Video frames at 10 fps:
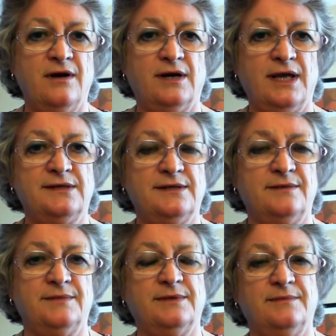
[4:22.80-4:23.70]
our guests
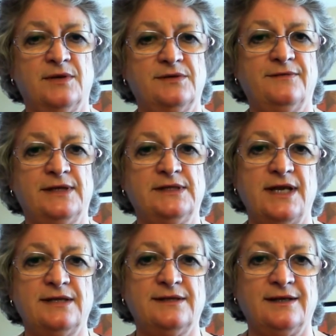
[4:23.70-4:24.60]
the most
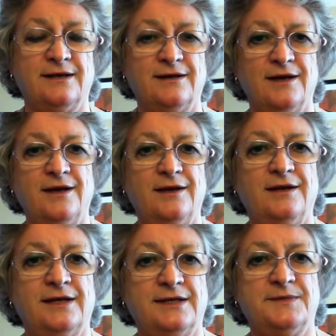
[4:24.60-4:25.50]
fantastic
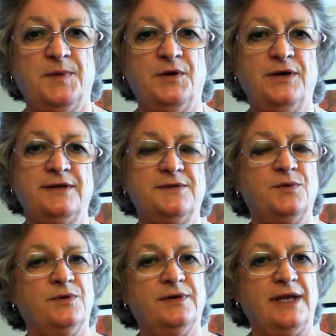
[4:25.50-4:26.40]
experience.
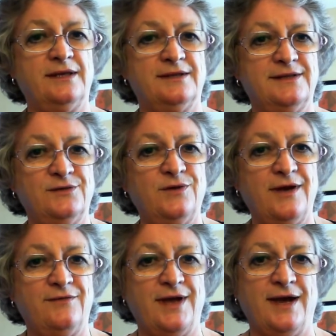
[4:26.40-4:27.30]
Well, they can still
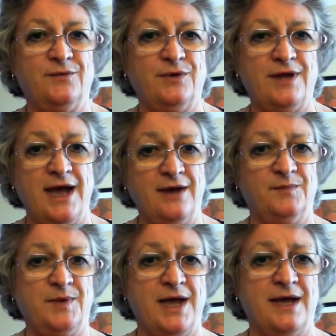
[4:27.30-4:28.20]
have that without
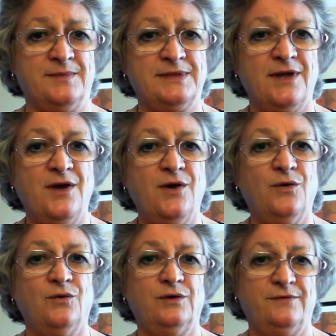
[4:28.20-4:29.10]
perhaps
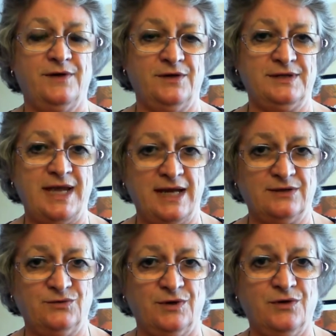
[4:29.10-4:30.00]
all of those
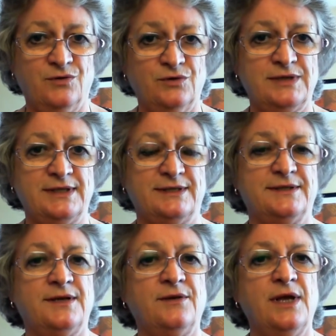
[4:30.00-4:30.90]
extra courses.
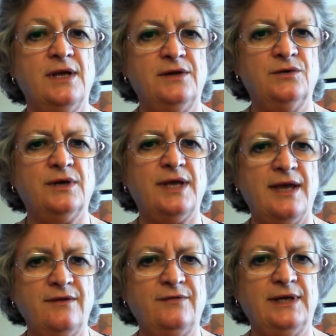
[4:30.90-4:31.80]
So look
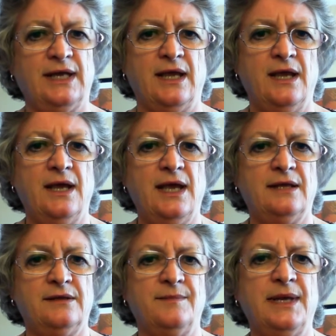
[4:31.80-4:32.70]
carefully
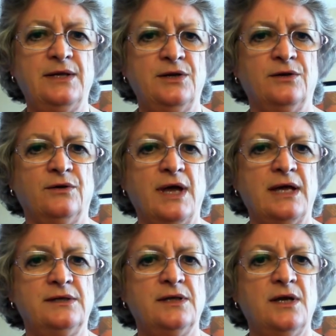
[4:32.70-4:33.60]
at the menu,
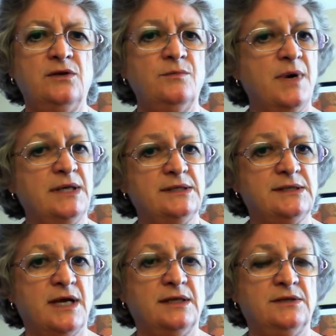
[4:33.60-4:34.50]
and you might
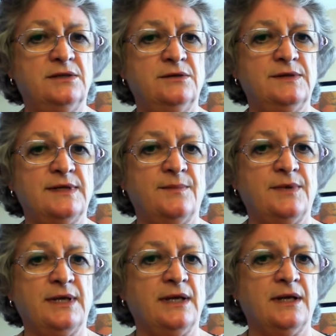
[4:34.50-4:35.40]
decide to do
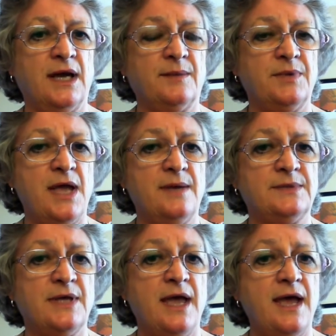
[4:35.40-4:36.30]
something like
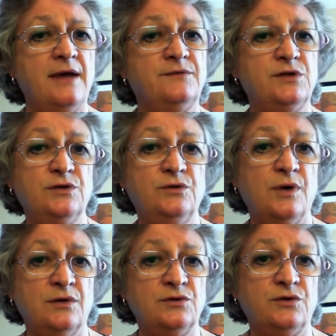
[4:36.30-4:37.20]
perhaps have 2
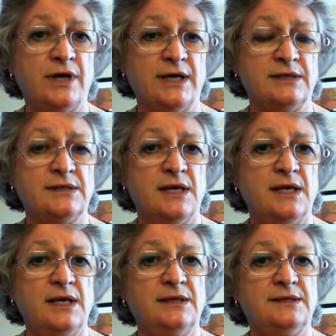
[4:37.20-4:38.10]
entrees
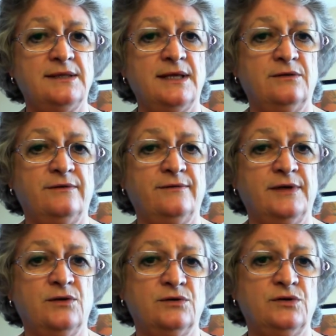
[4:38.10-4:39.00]
instead of
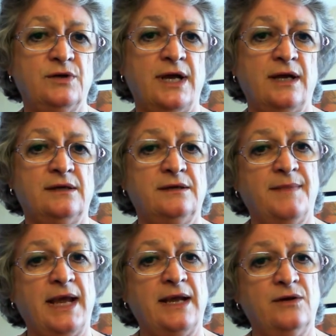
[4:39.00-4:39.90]
an entree and a
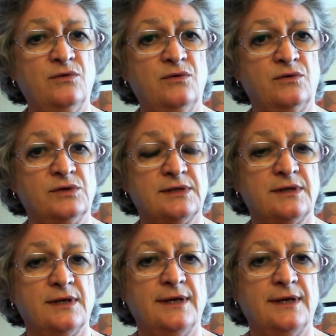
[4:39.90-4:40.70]
main course.